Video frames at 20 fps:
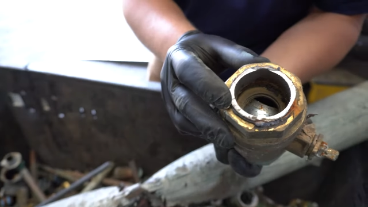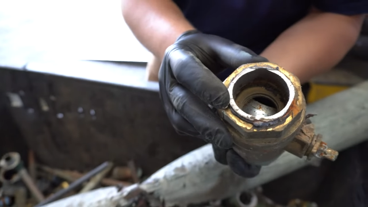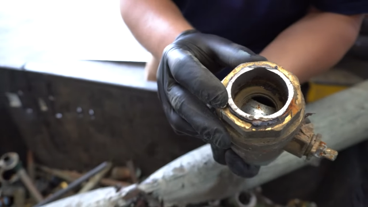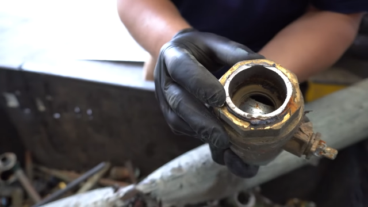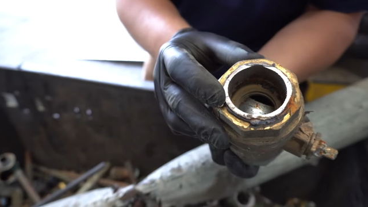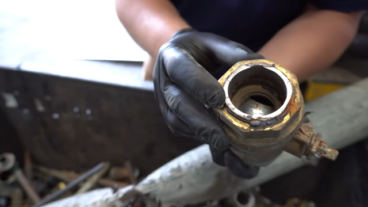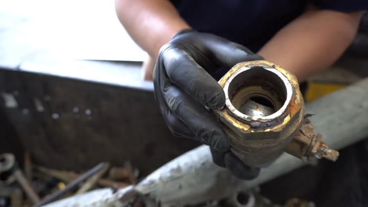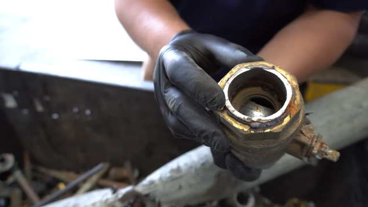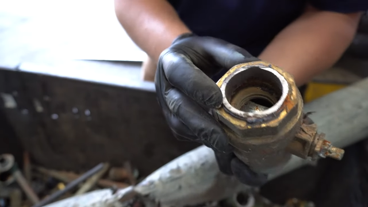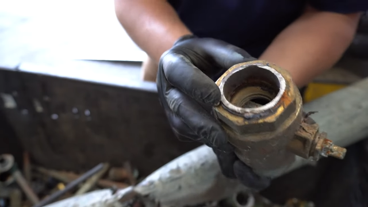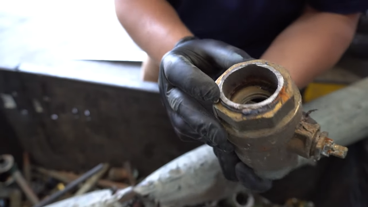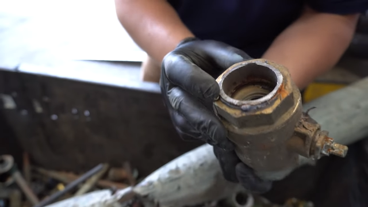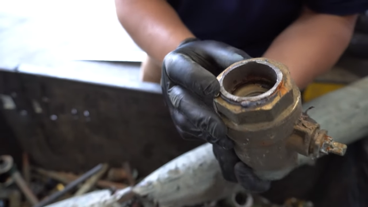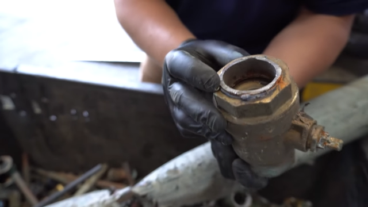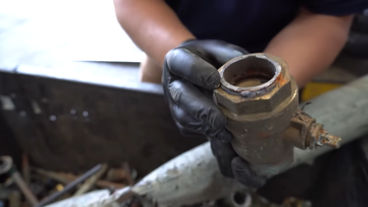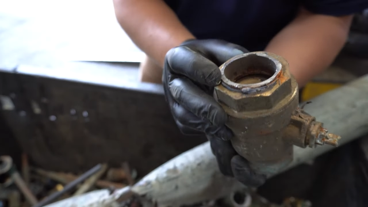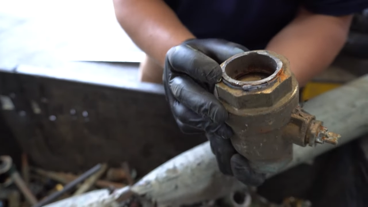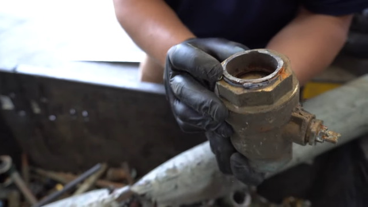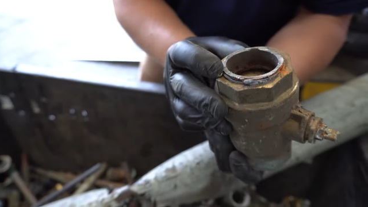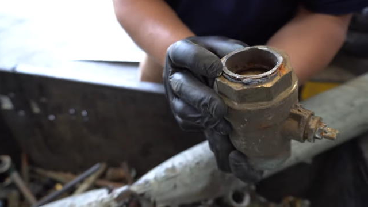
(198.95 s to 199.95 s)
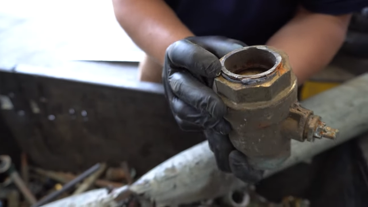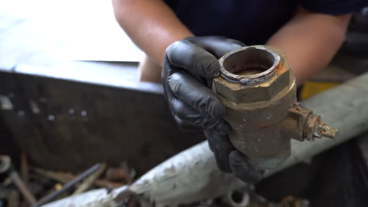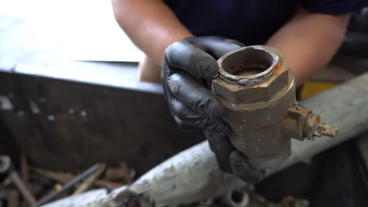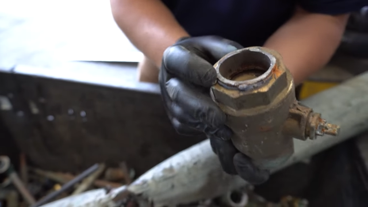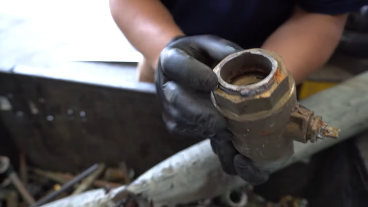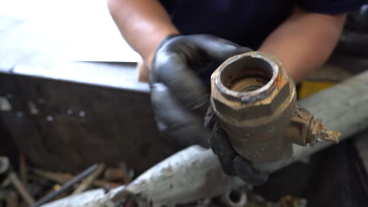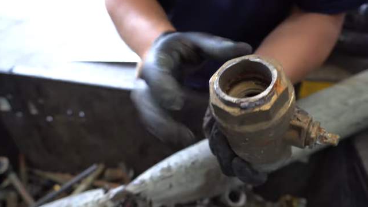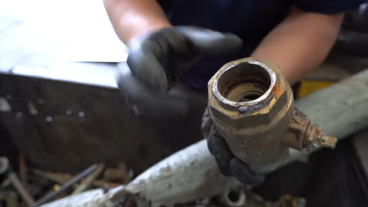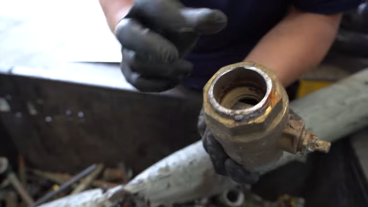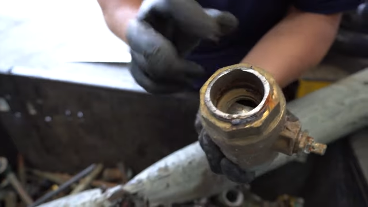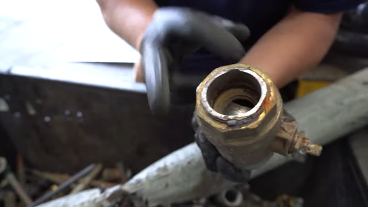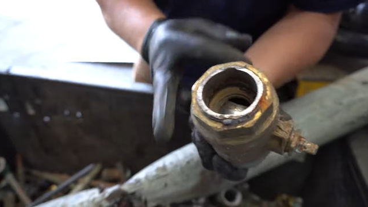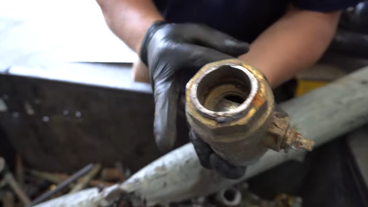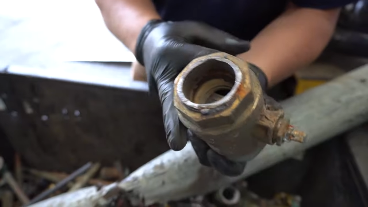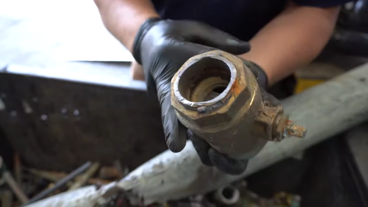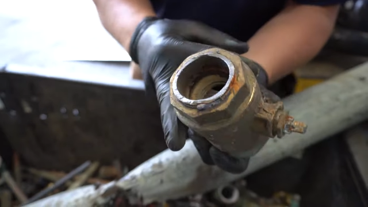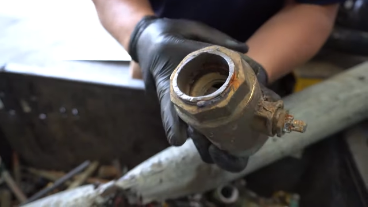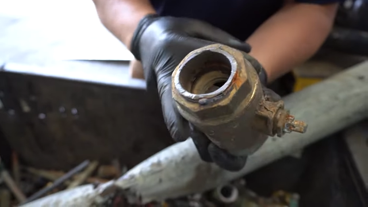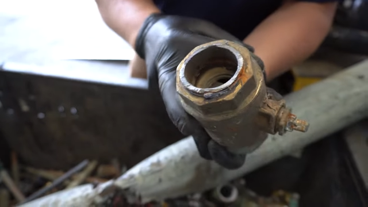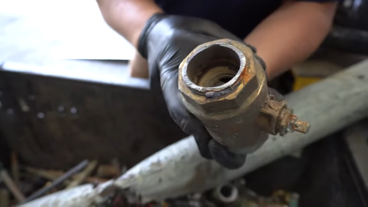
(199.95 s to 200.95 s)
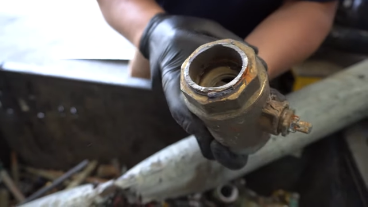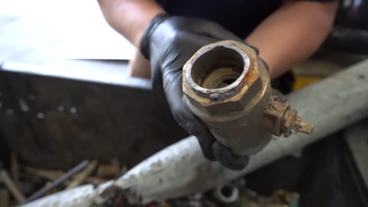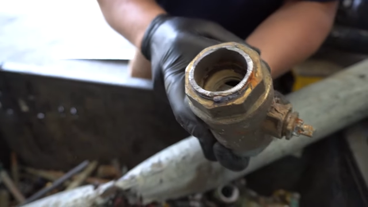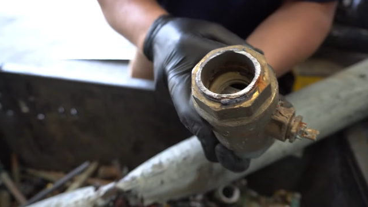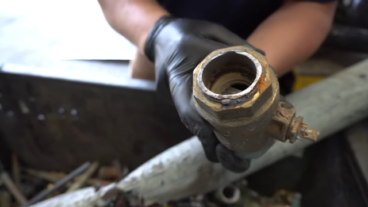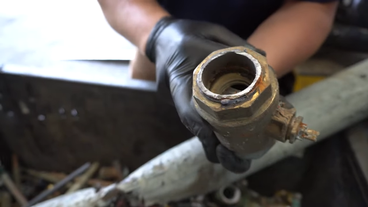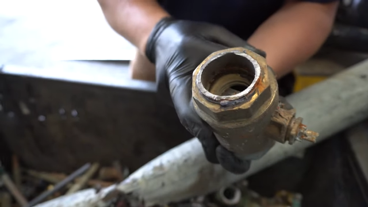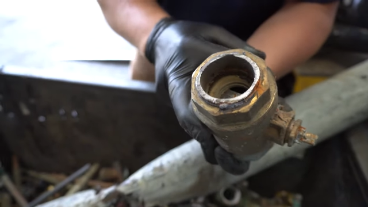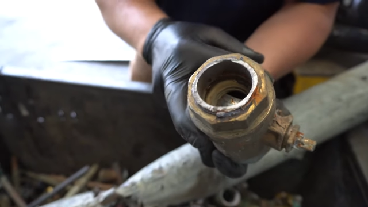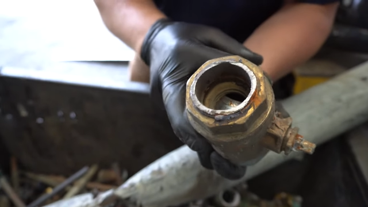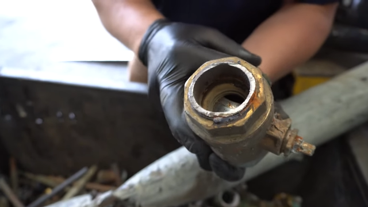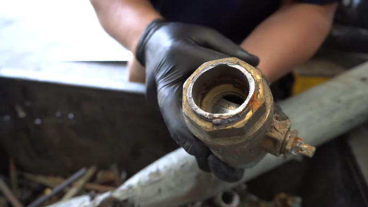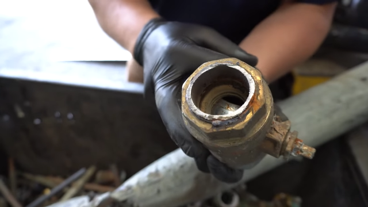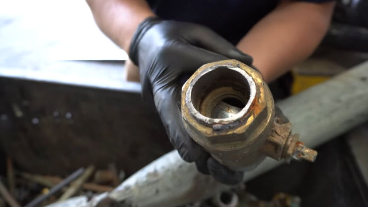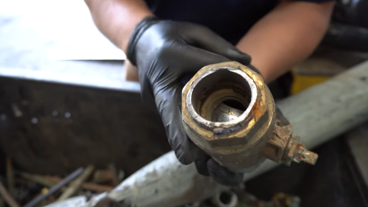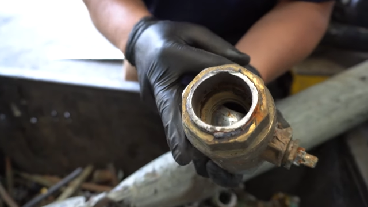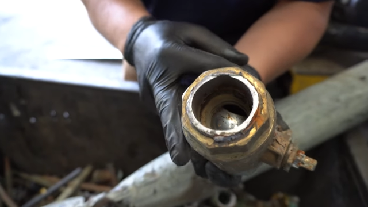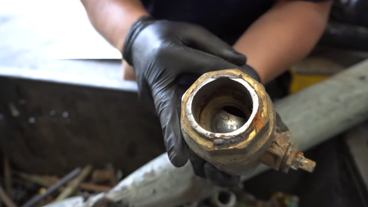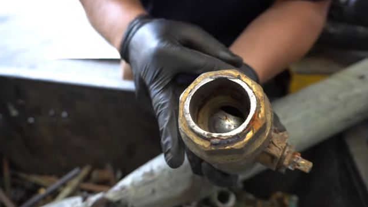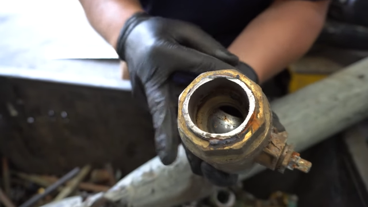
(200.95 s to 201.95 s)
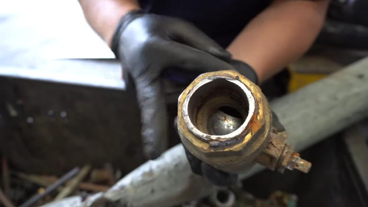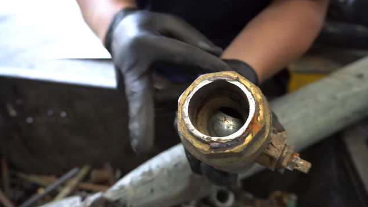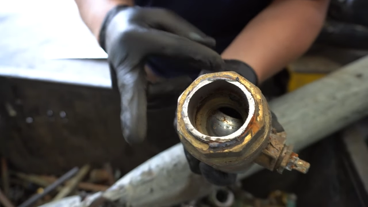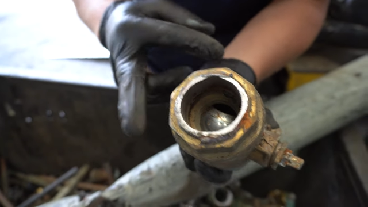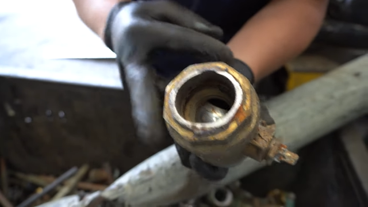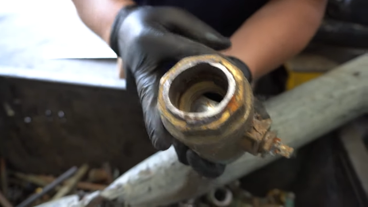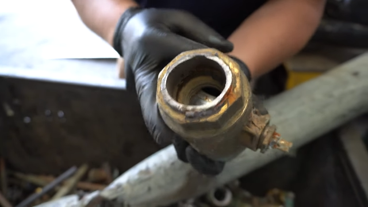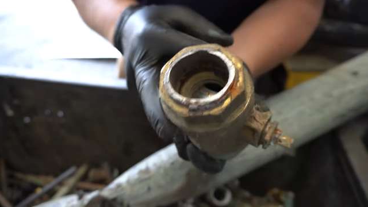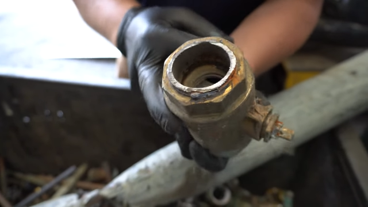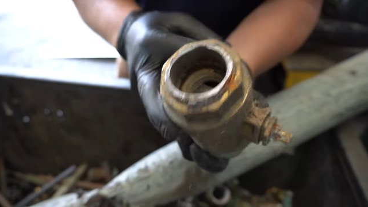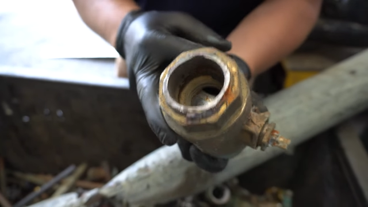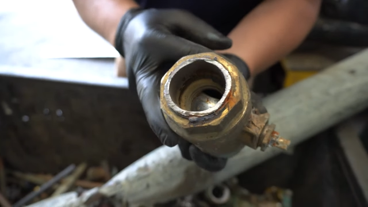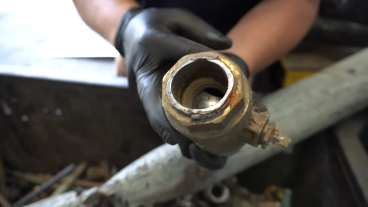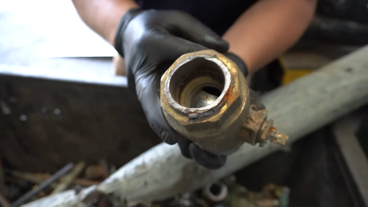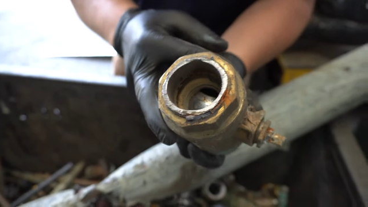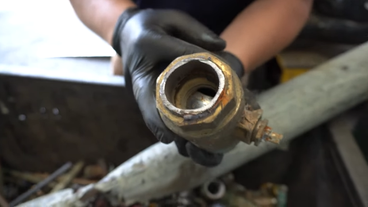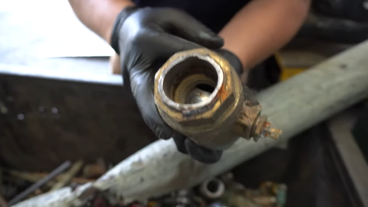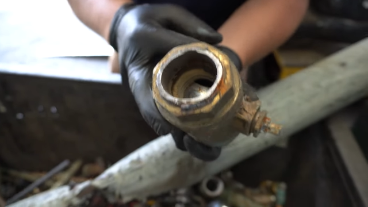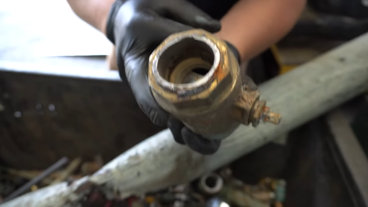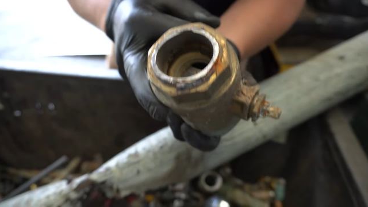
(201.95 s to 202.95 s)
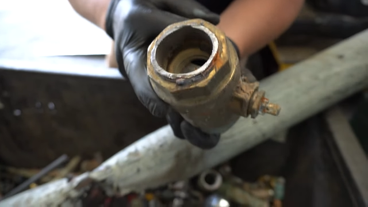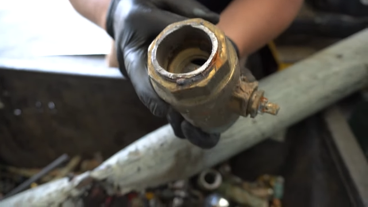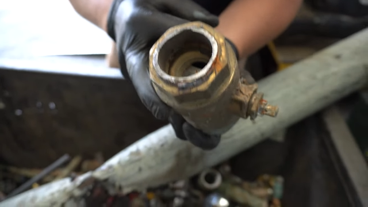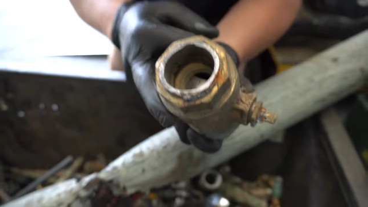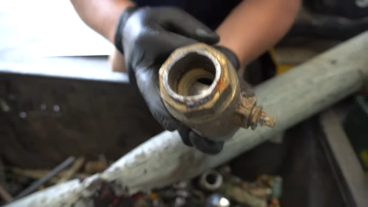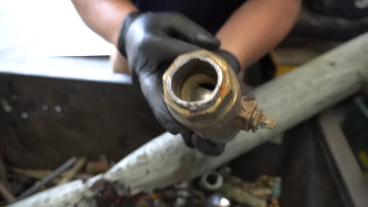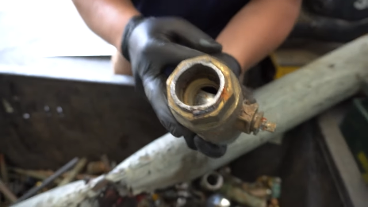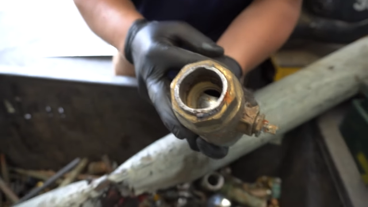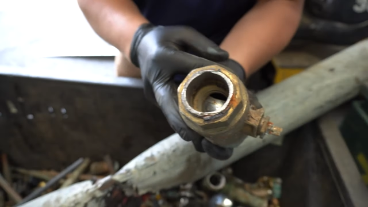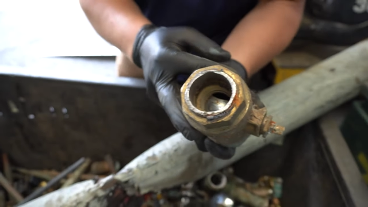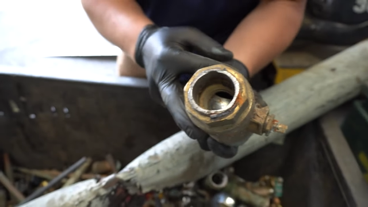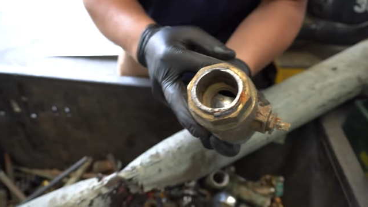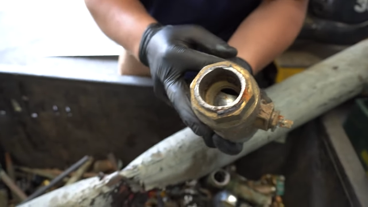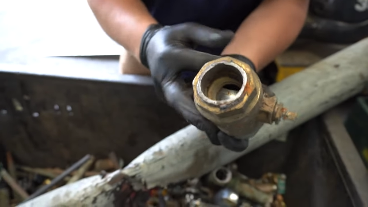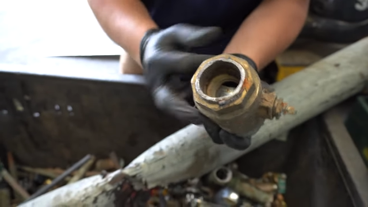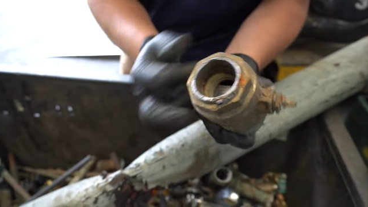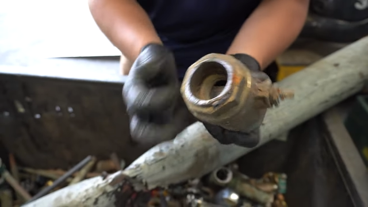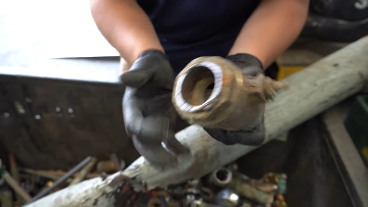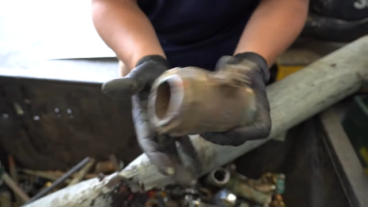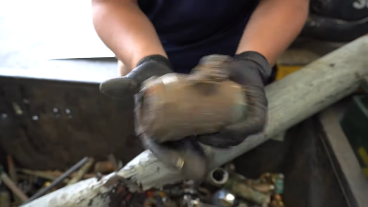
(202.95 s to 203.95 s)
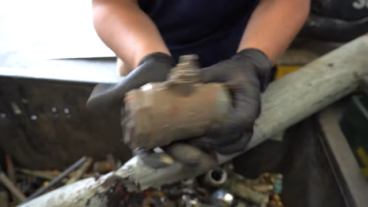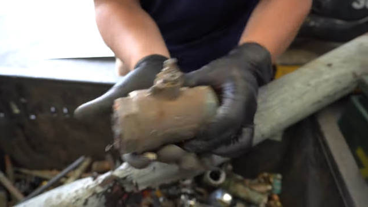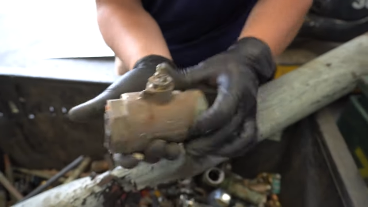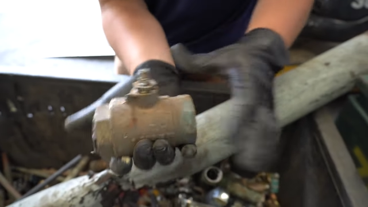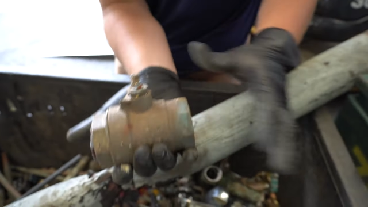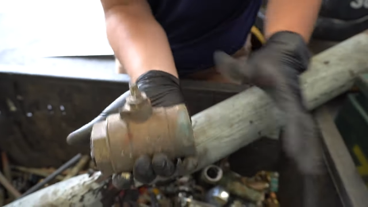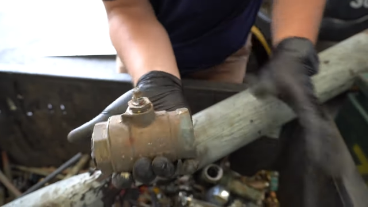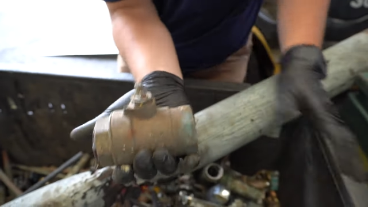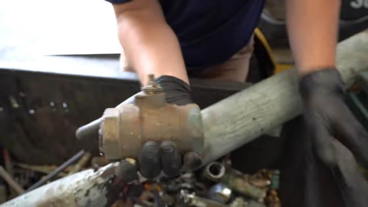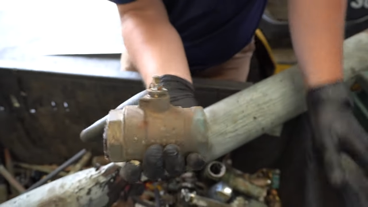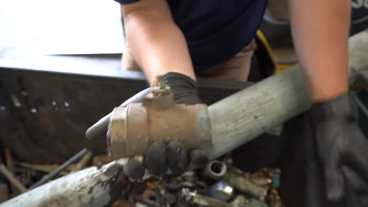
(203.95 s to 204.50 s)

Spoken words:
(no speaker visible)